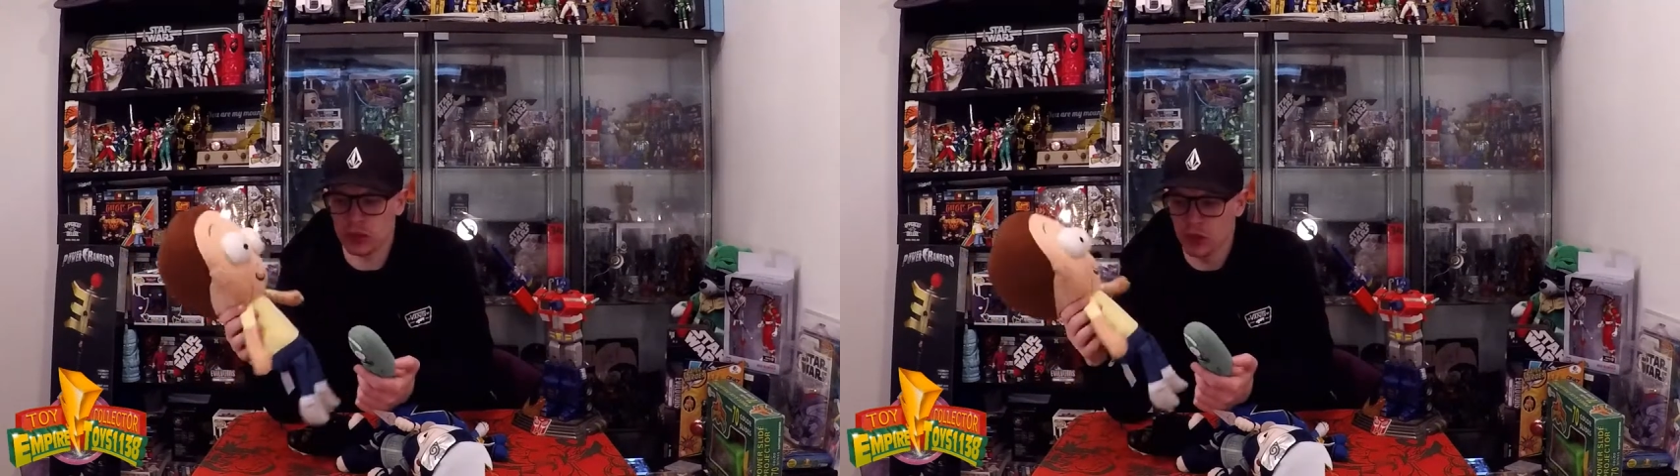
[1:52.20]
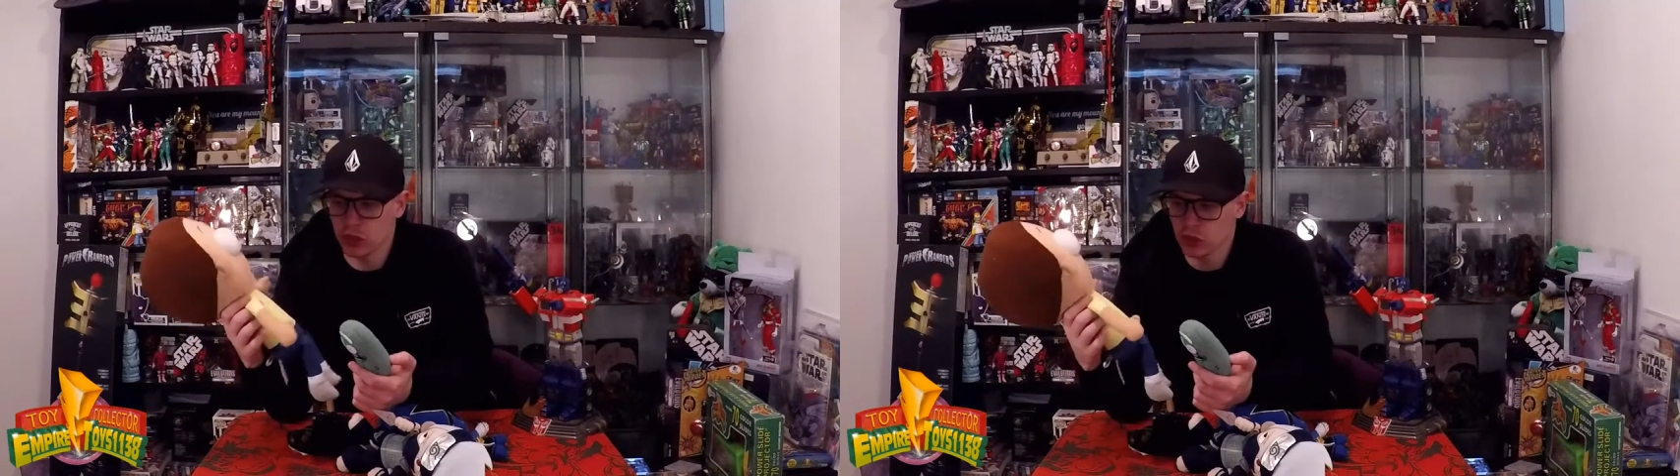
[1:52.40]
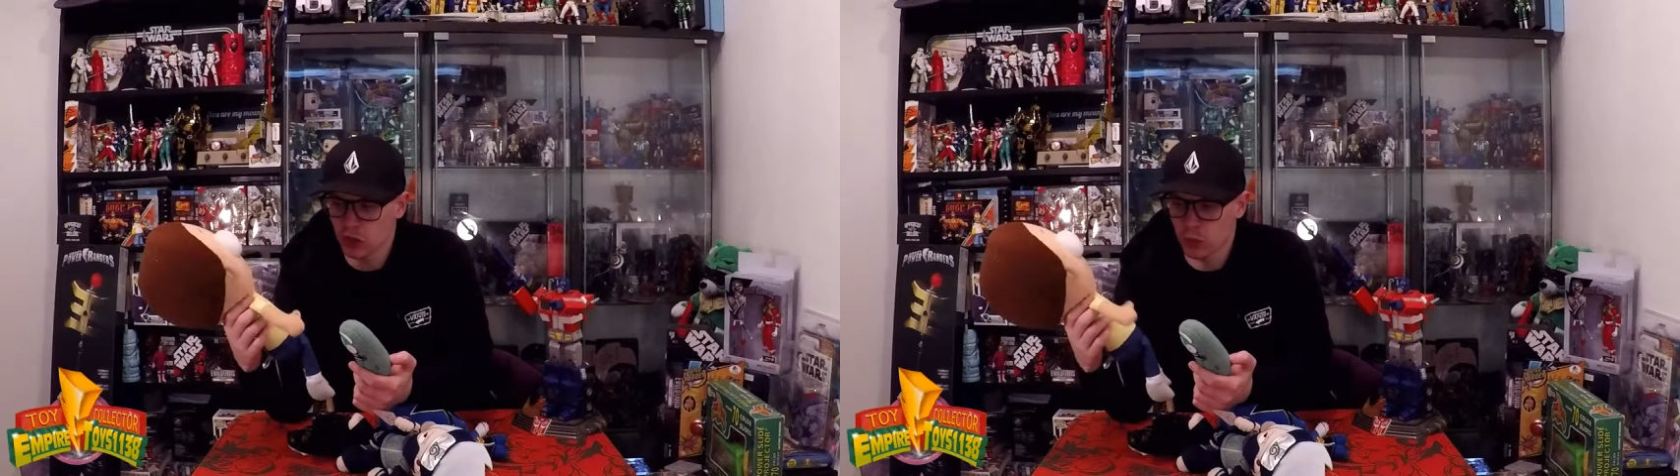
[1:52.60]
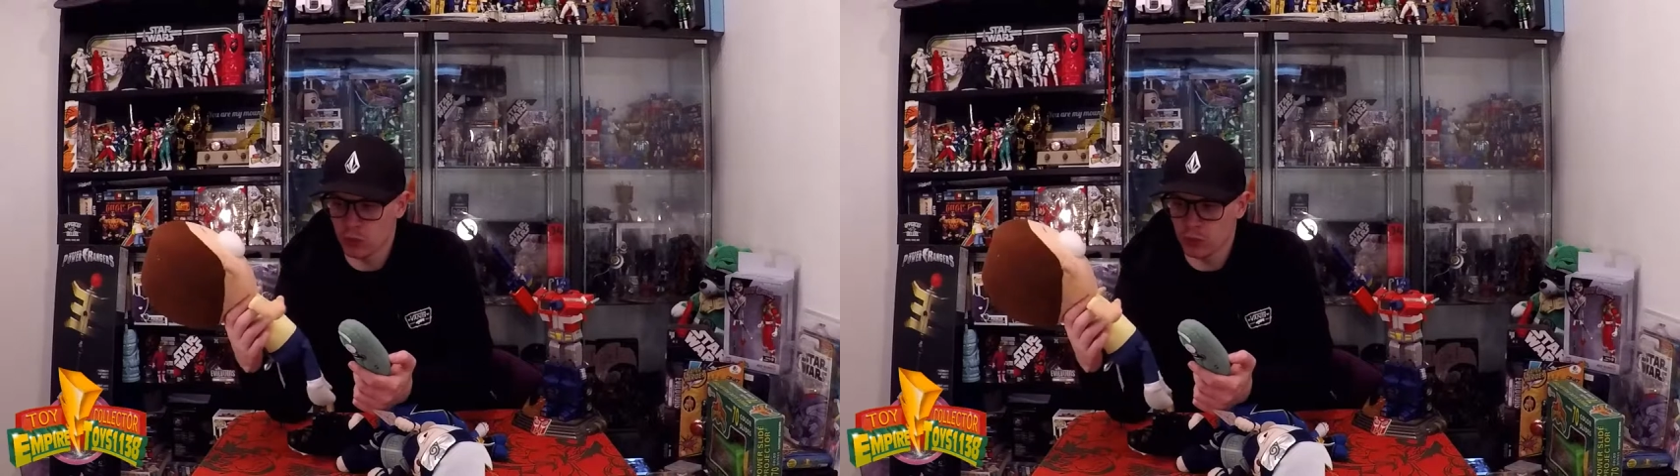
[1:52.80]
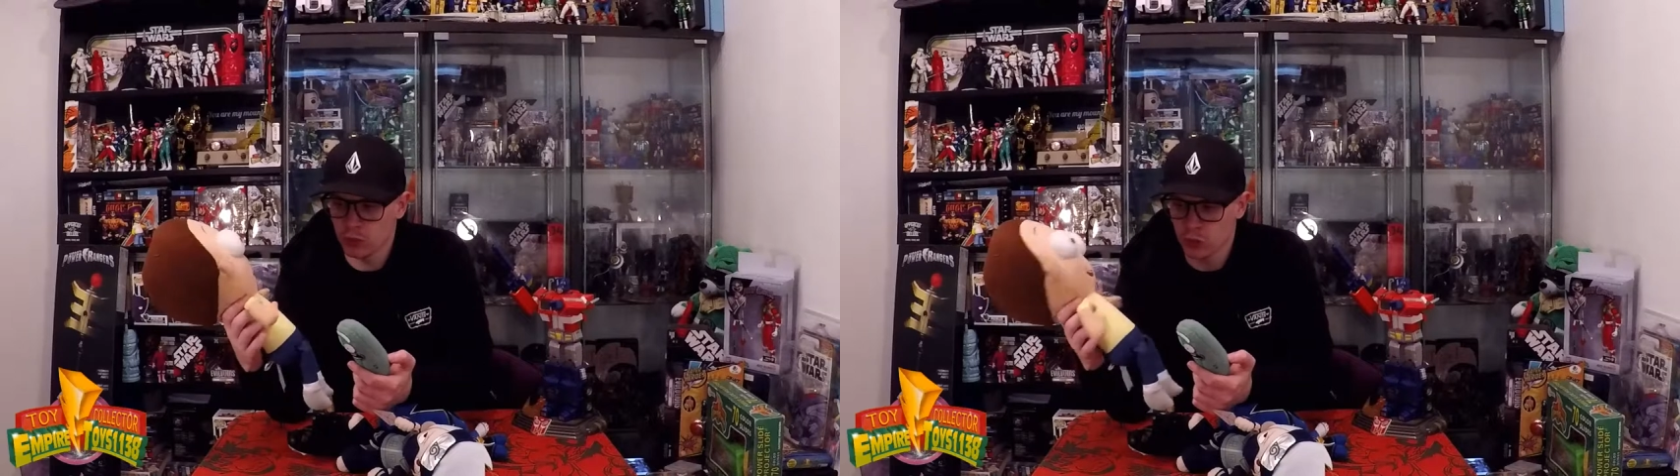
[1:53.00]
show
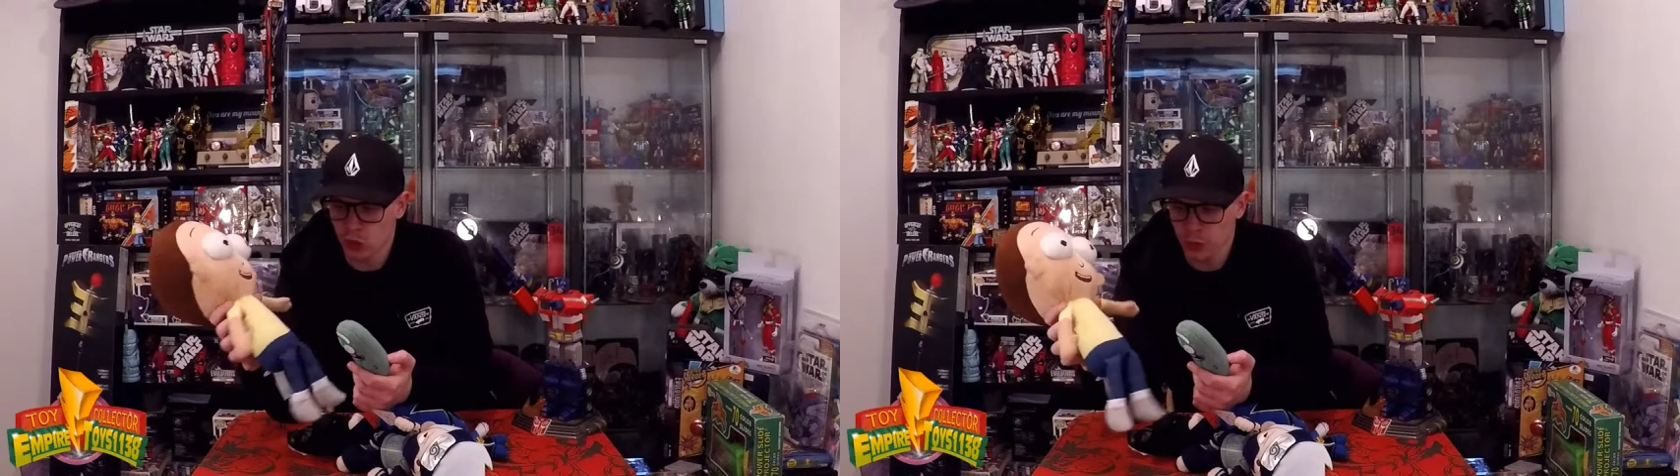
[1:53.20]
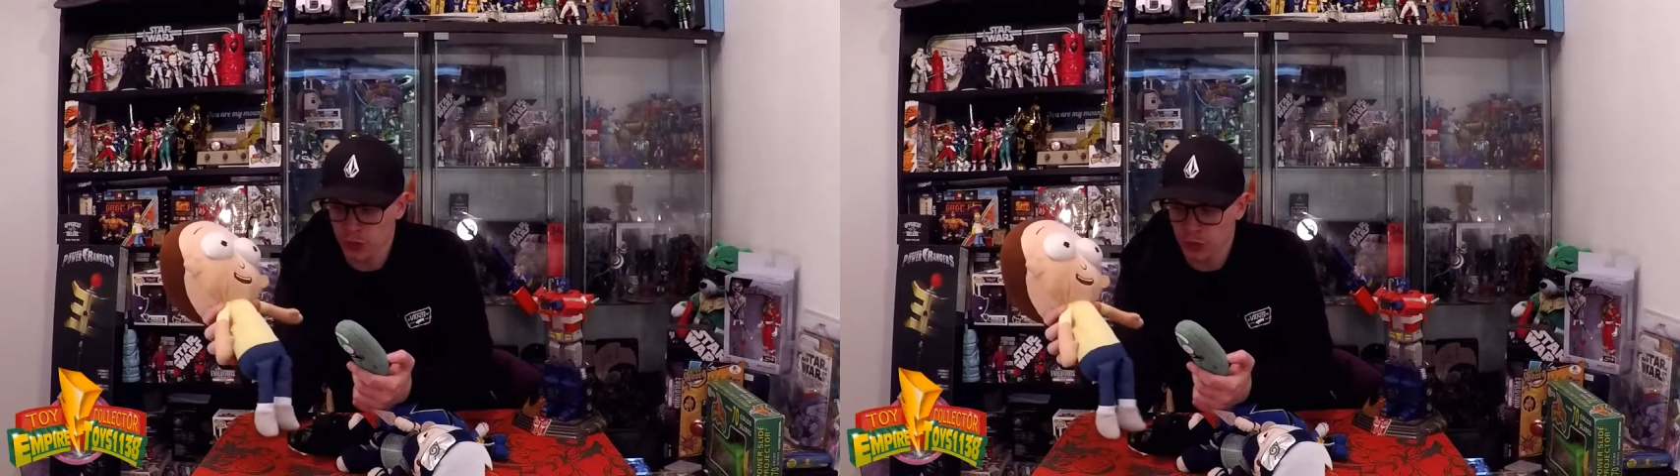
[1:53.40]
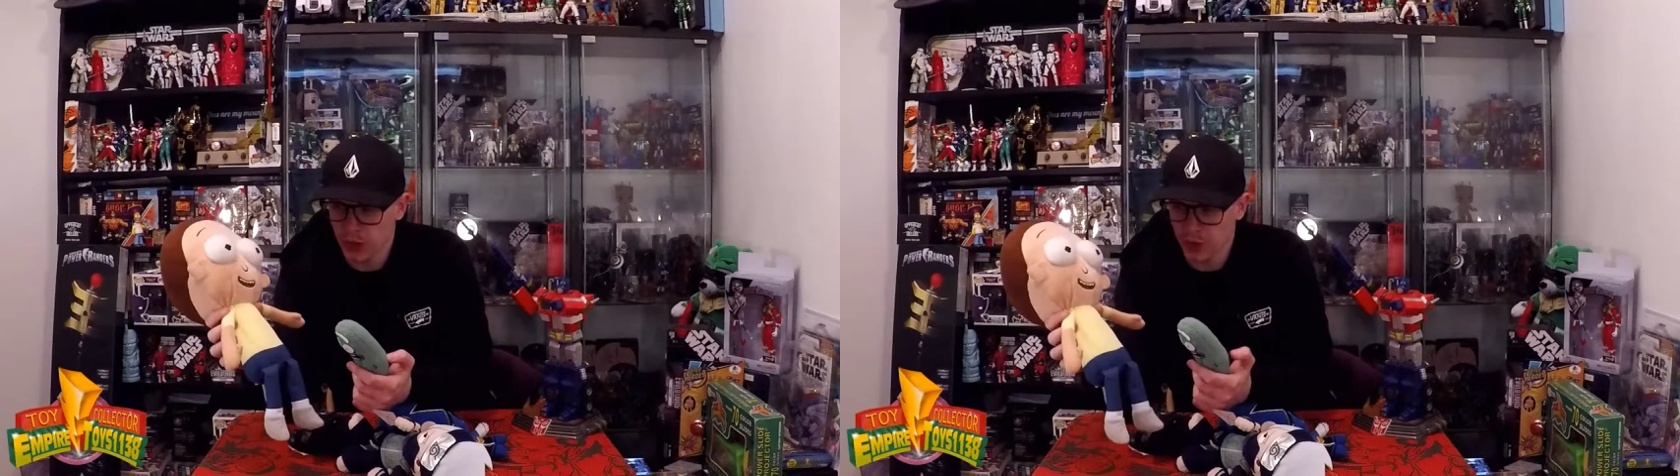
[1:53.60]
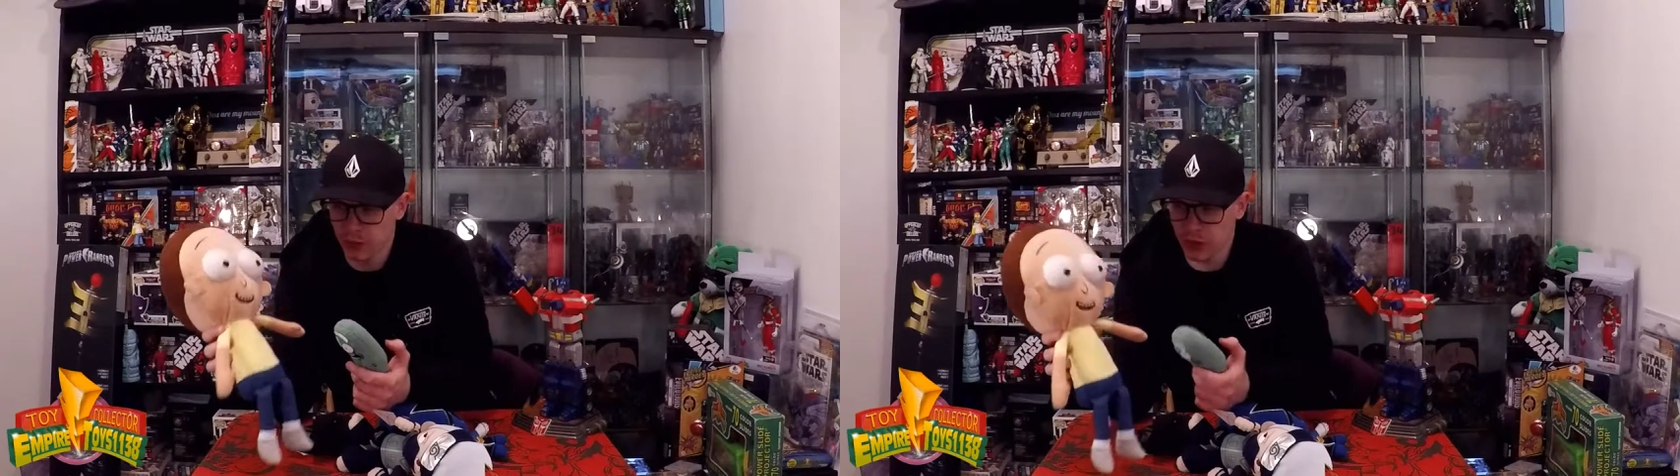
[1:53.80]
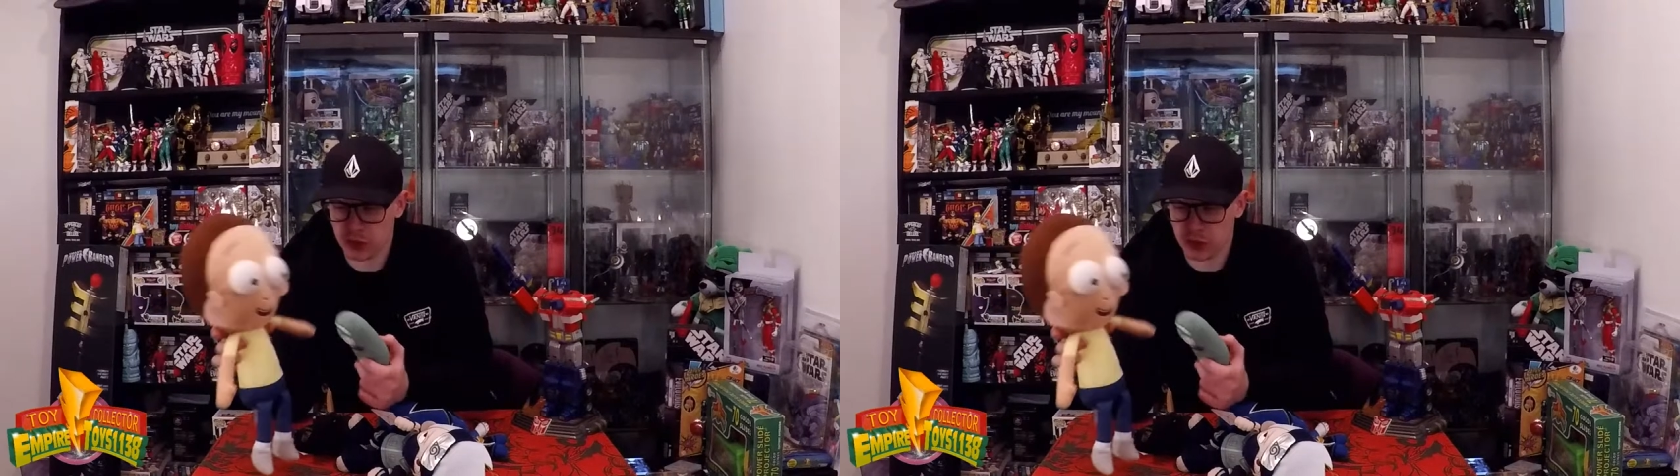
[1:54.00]
drops on Netflix.